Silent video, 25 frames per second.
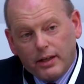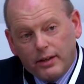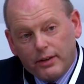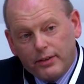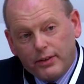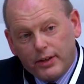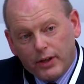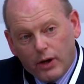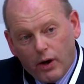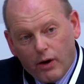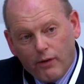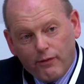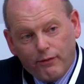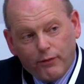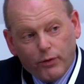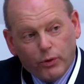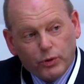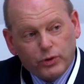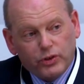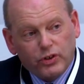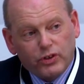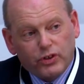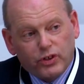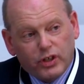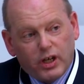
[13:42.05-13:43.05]
The Armed
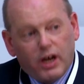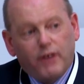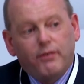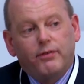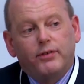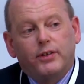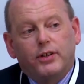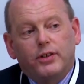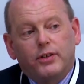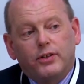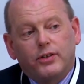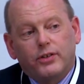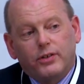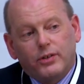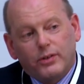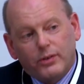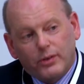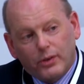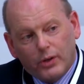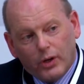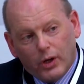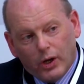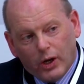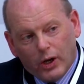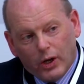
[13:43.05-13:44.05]
Forces Covenant,
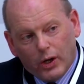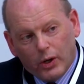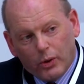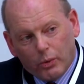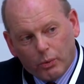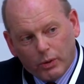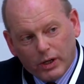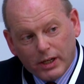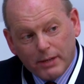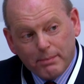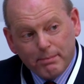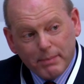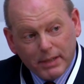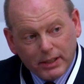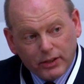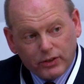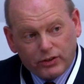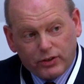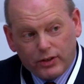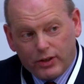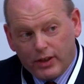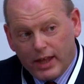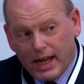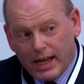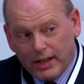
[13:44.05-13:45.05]
we
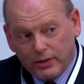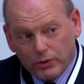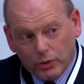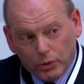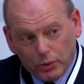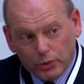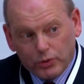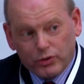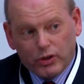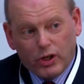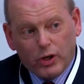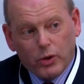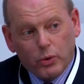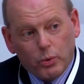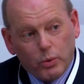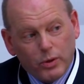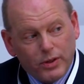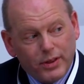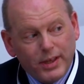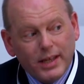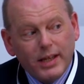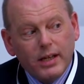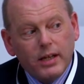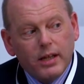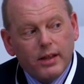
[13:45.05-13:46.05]
administer that also
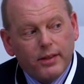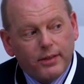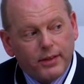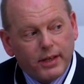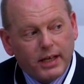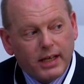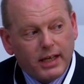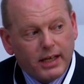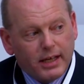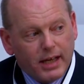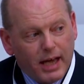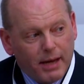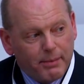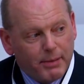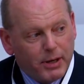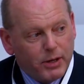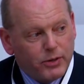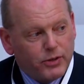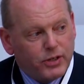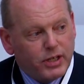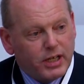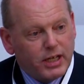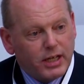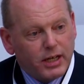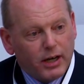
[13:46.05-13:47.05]
within the
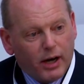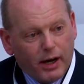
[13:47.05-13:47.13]
MOD.